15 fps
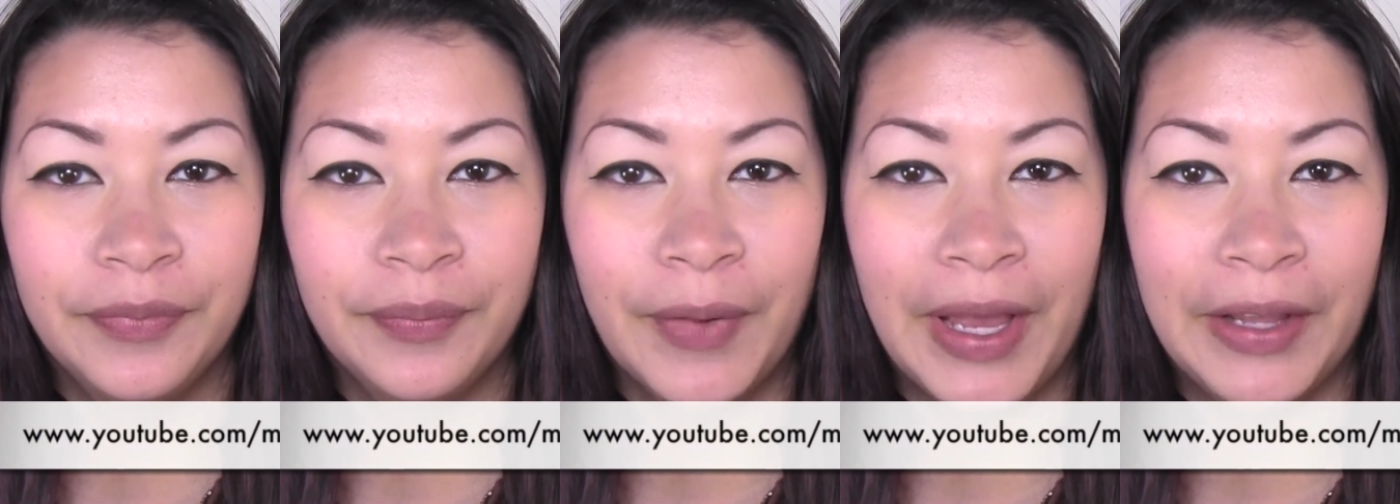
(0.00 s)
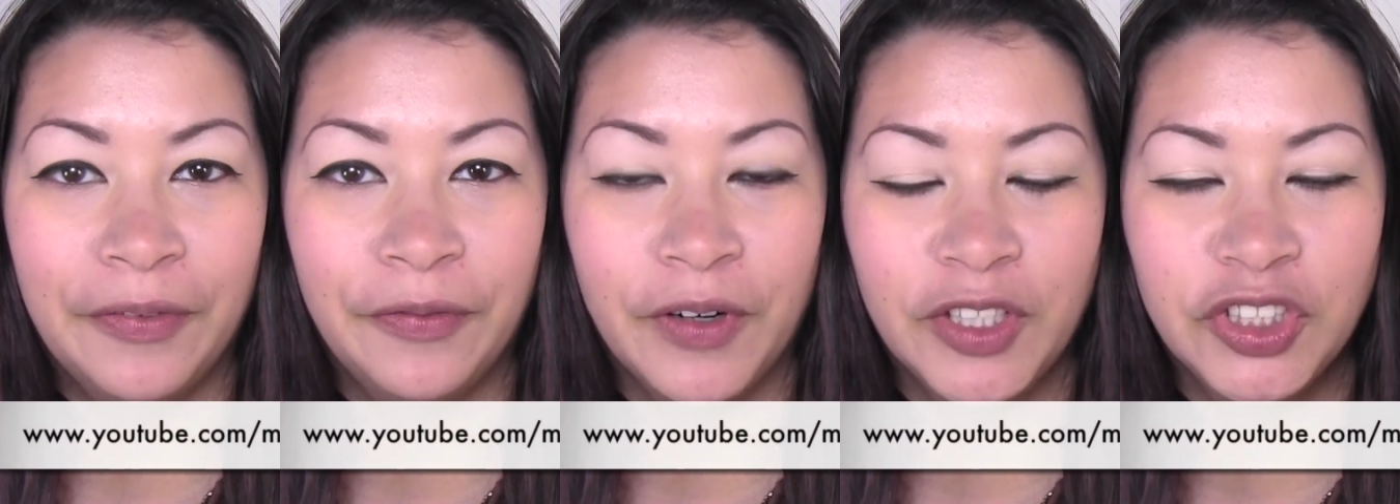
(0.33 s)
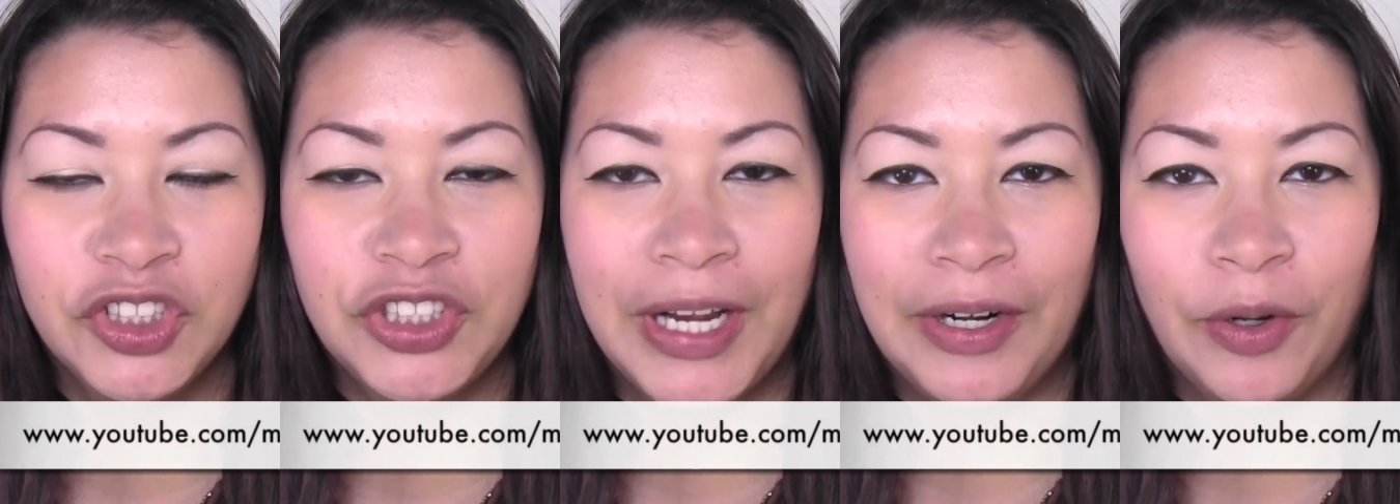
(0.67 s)
my friend's
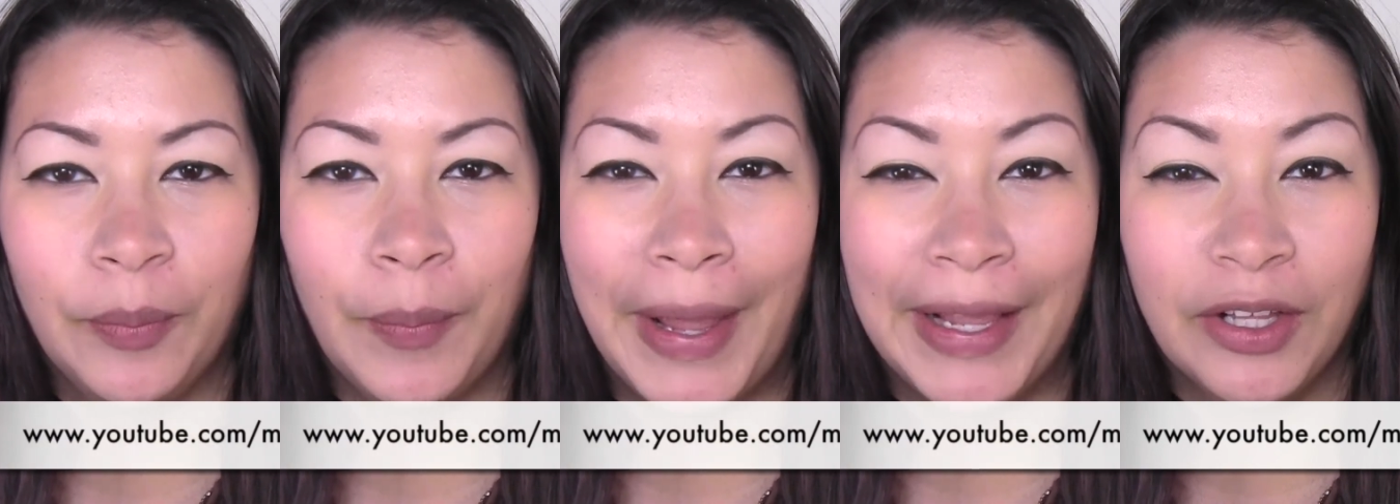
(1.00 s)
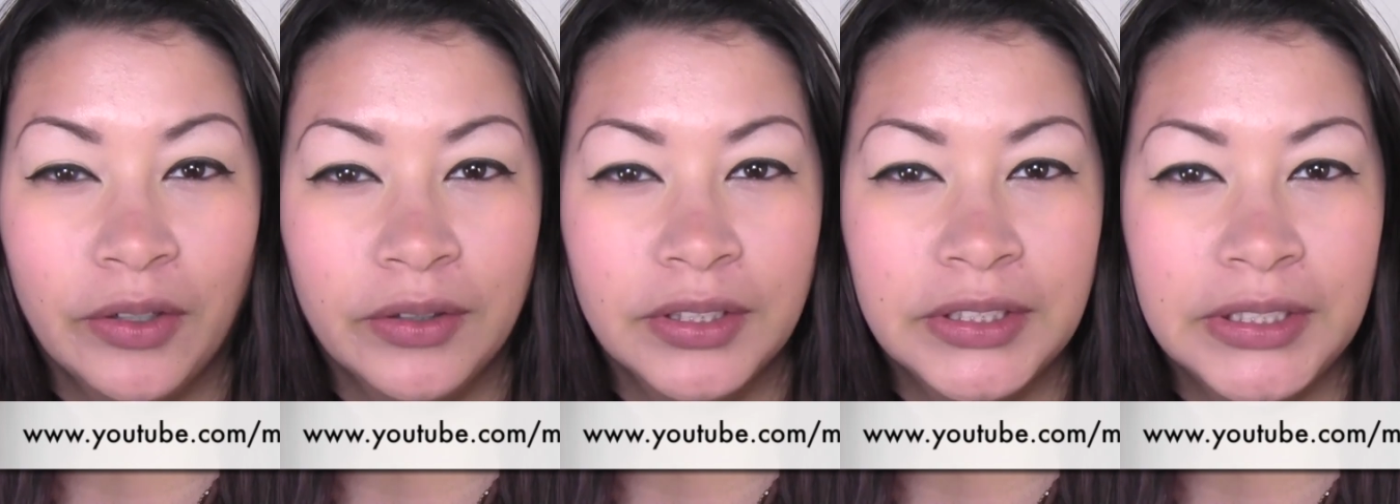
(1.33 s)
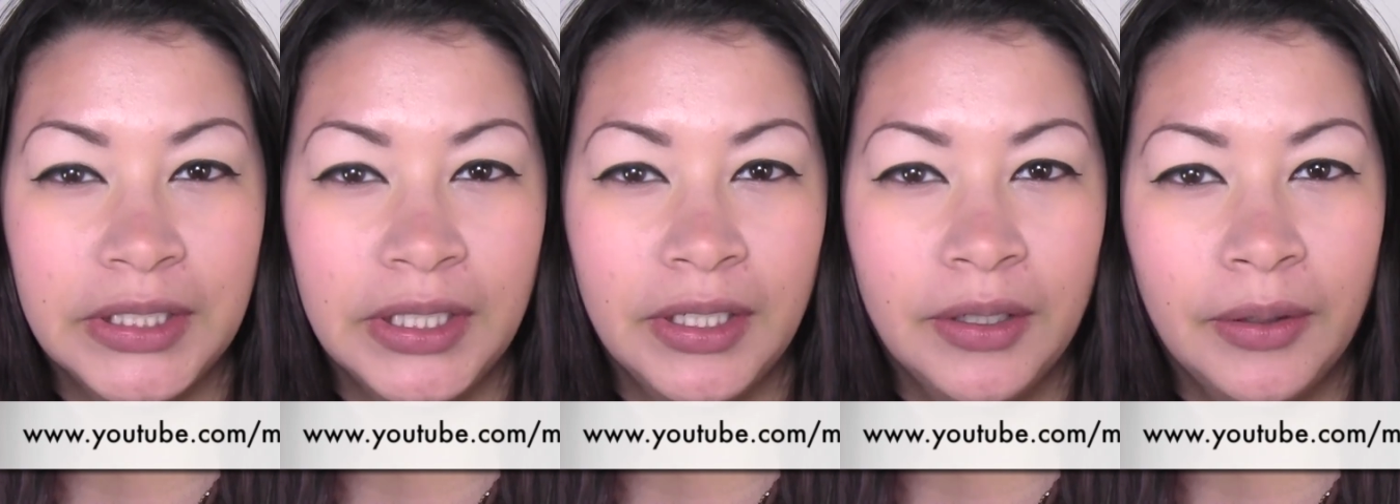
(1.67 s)
channel, Michael
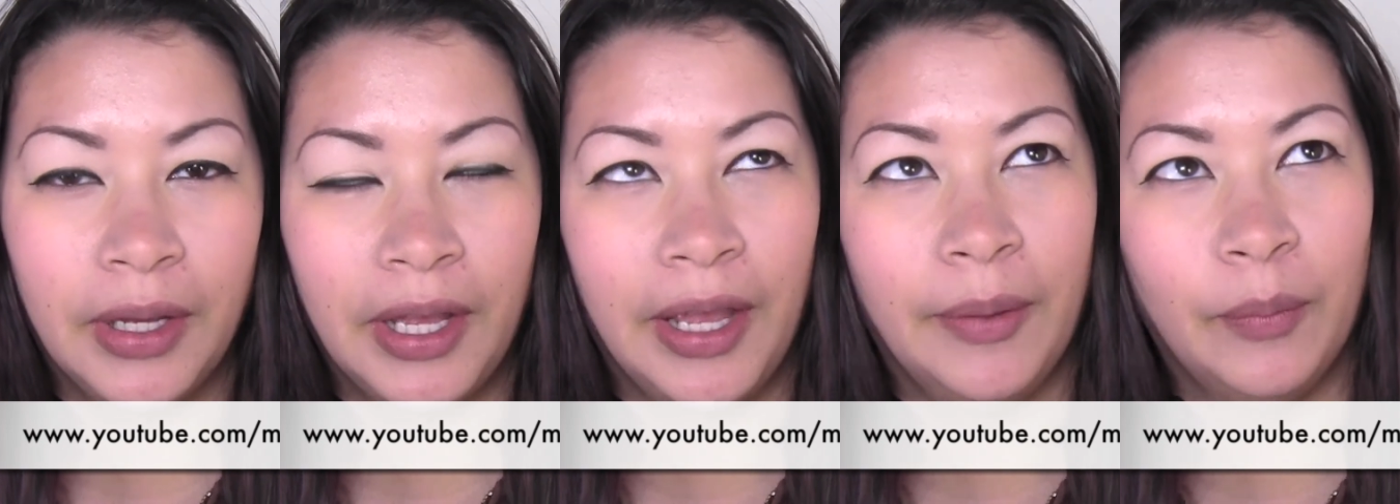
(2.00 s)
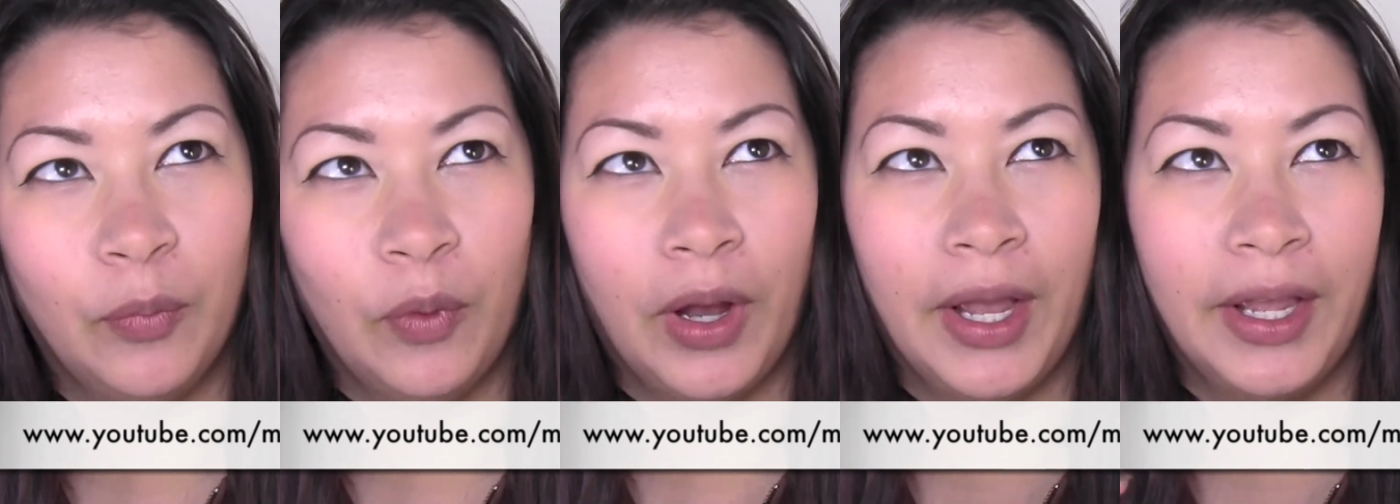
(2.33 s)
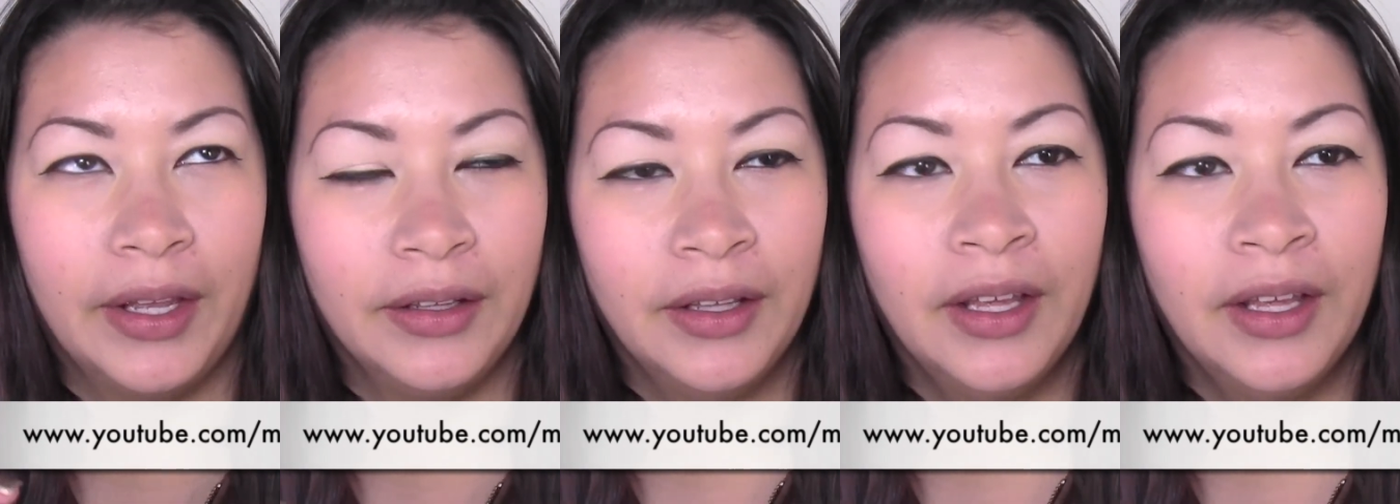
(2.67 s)
C. M. Watt.